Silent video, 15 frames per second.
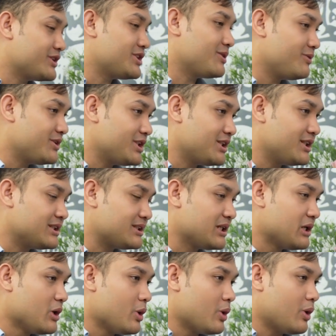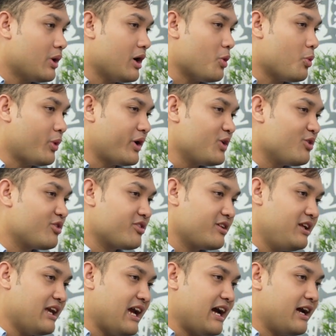question, which is what do you
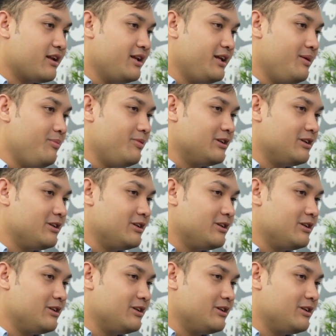see are the